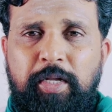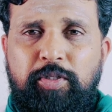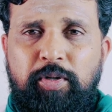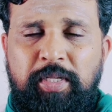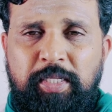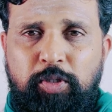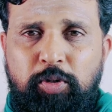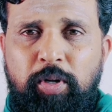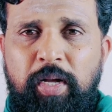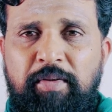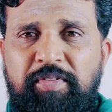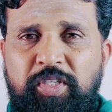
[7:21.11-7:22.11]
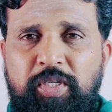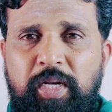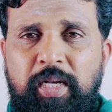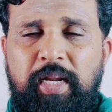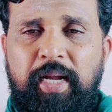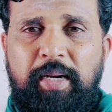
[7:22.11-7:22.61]
So he's a Chola
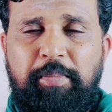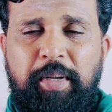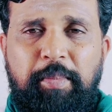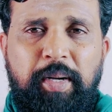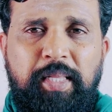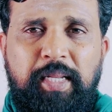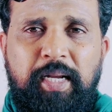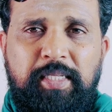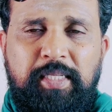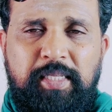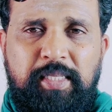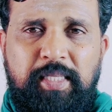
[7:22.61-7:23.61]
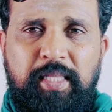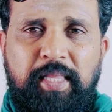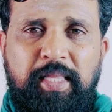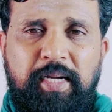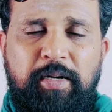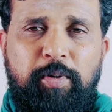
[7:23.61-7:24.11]
official, and Brahmadi Rajan is
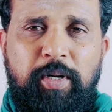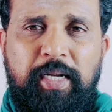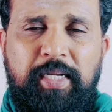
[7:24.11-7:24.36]
the third one.